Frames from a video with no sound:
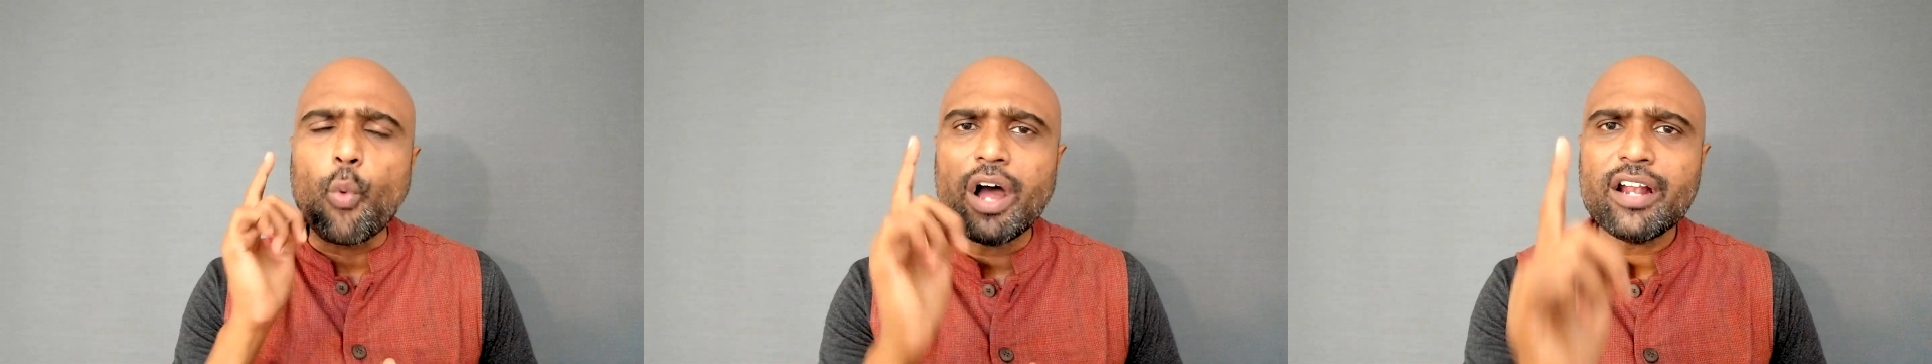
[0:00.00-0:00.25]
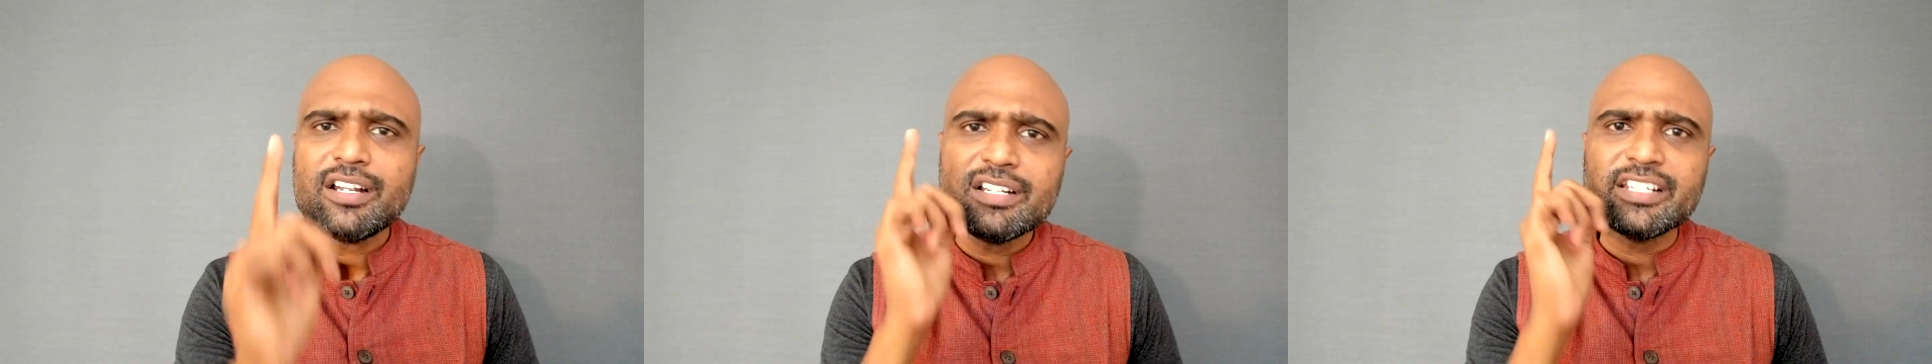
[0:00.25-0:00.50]

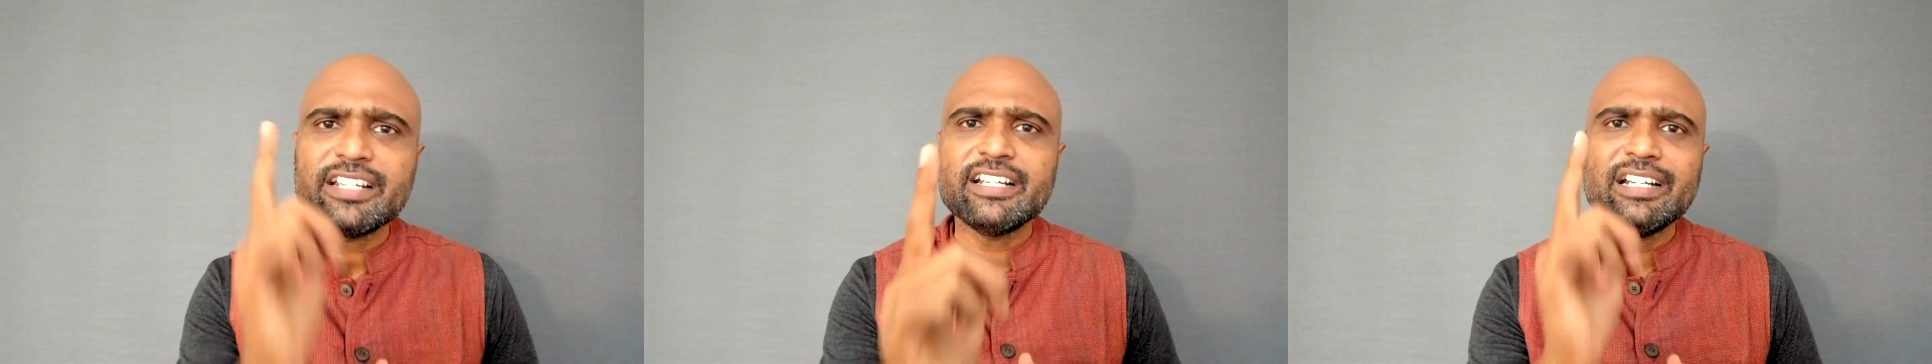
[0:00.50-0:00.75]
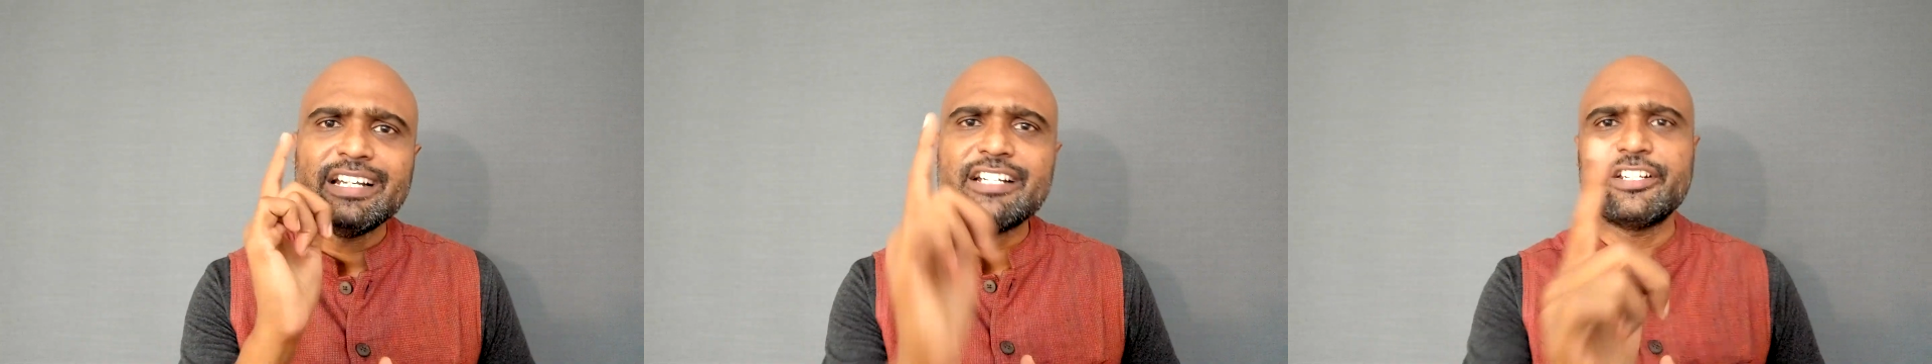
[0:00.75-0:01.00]
one
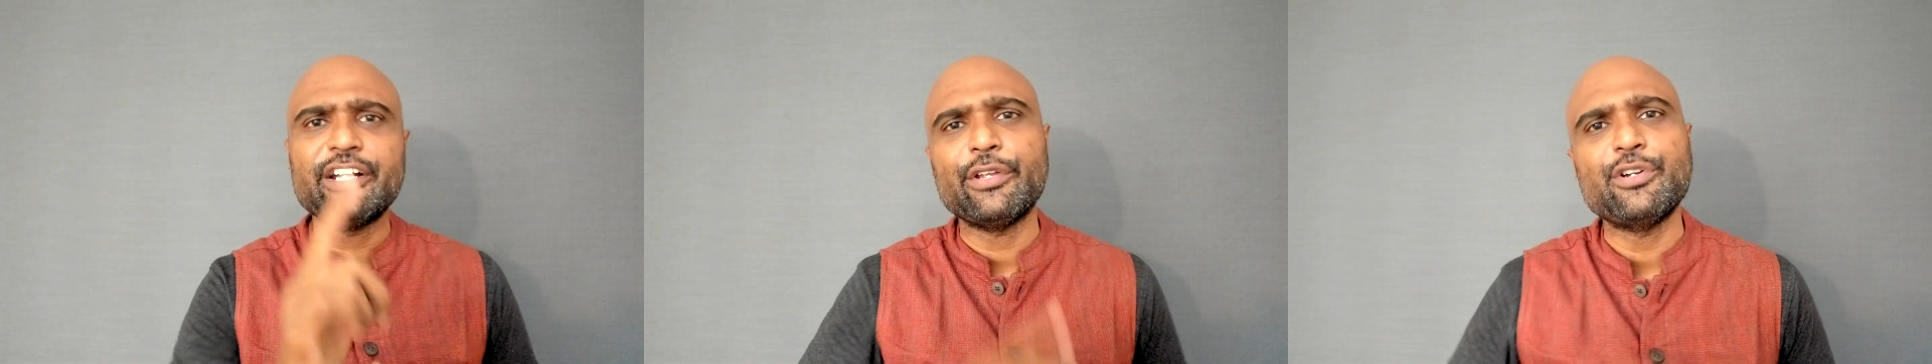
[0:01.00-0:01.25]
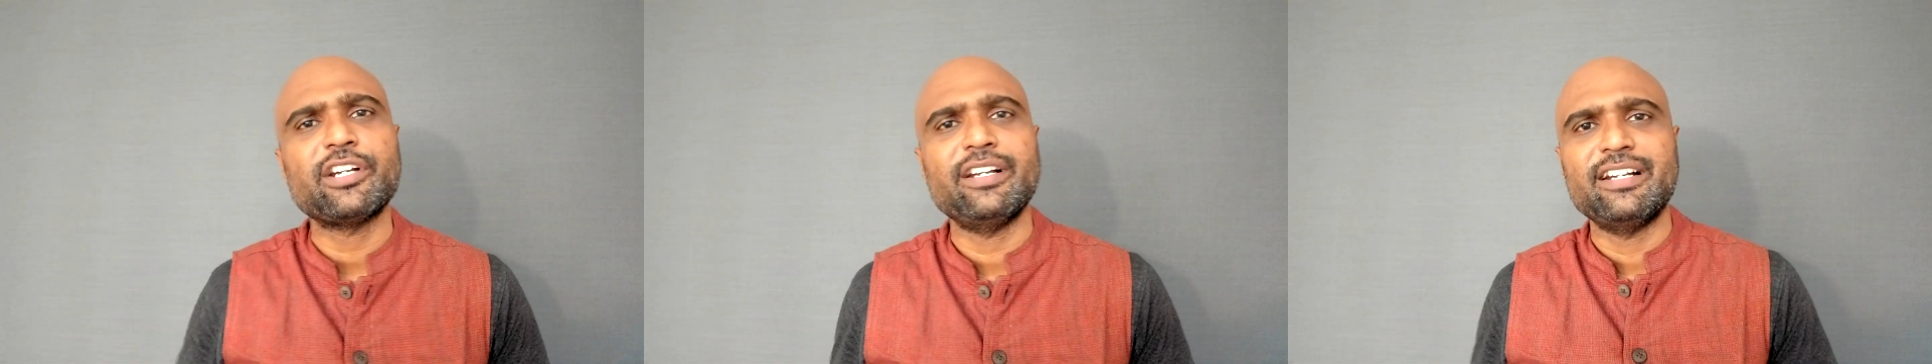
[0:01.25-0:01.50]
single
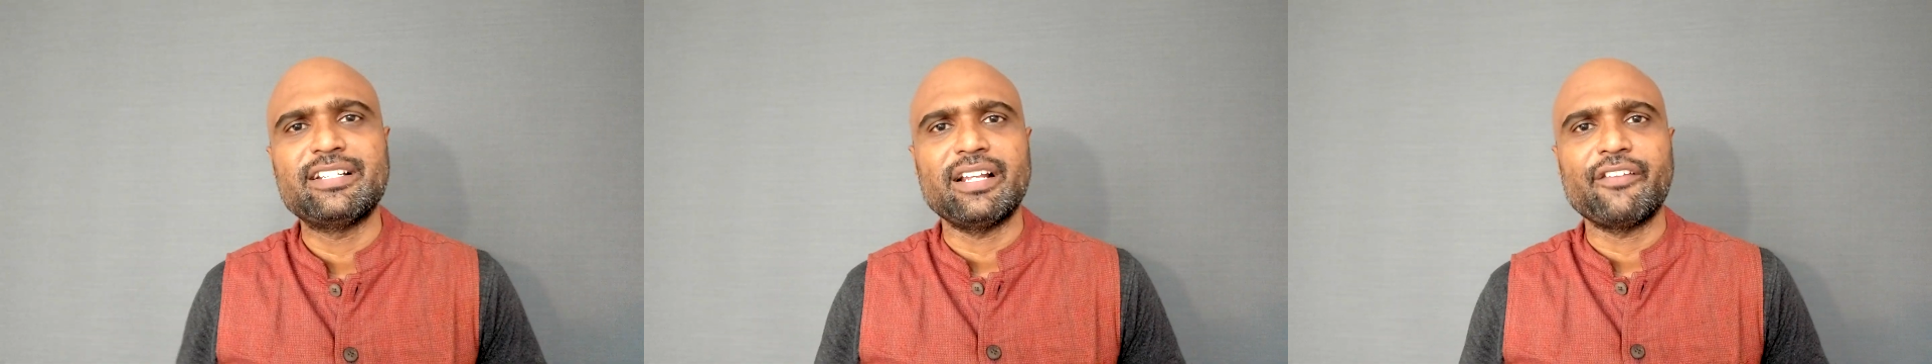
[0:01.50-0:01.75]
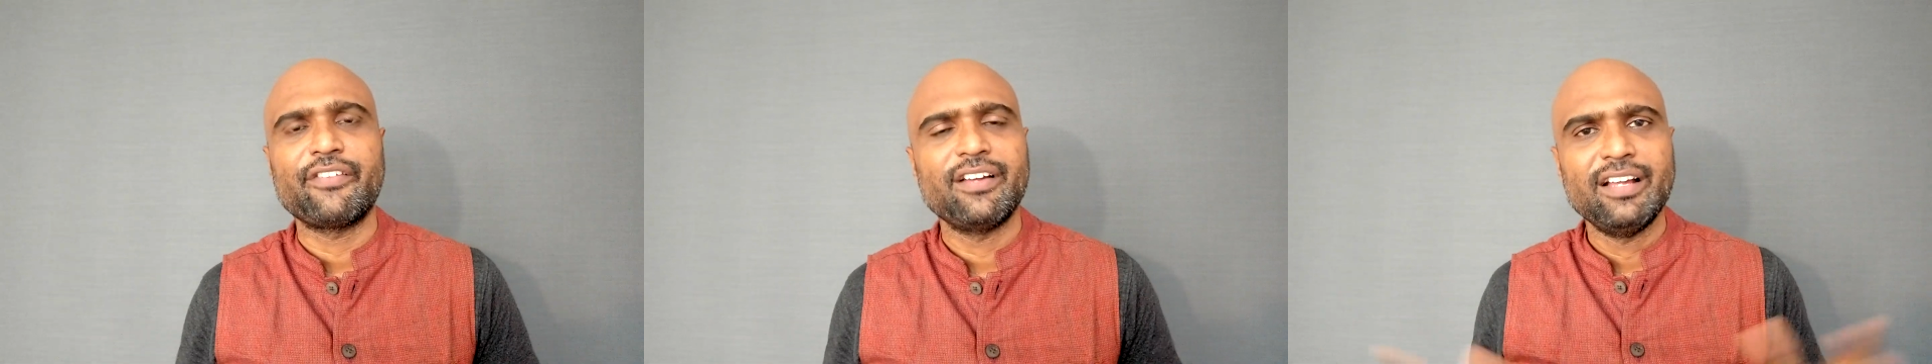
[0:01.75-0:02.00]
institution
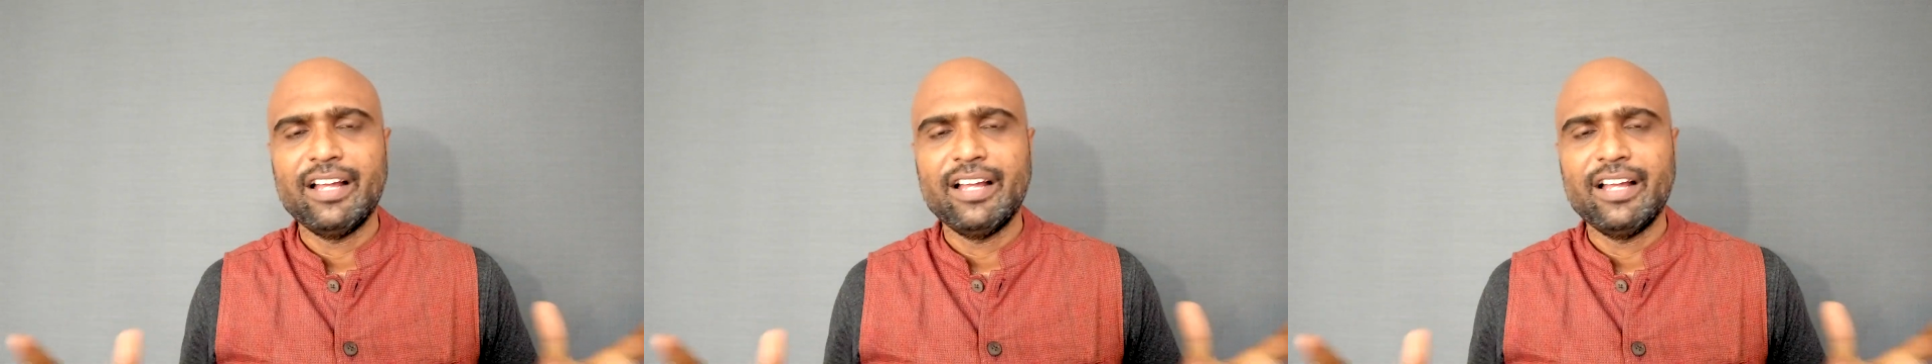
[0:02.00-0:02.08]
itself.